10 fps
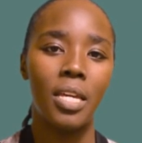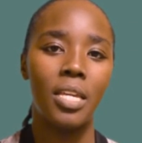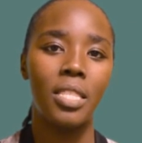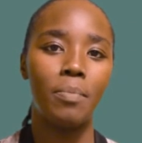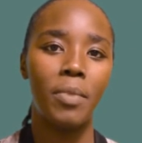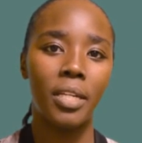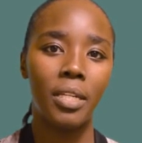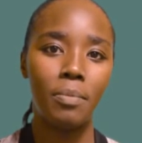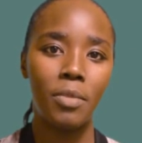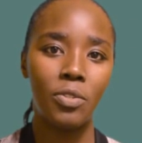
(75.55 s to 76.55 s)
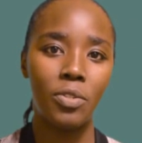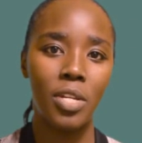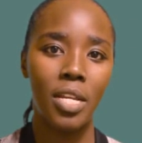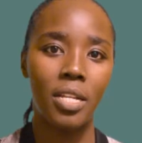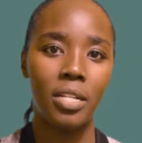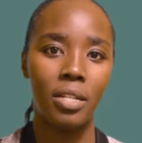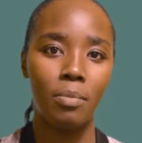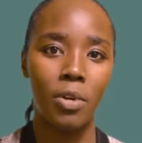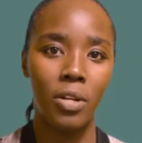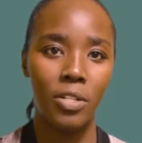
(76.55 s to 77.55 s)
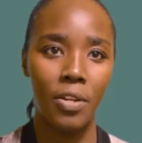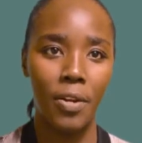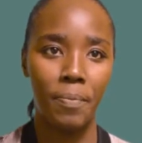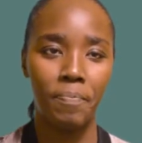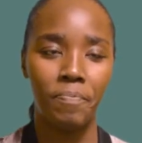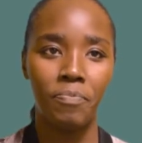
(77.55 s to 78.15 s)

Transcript: in the chemistry laboratory.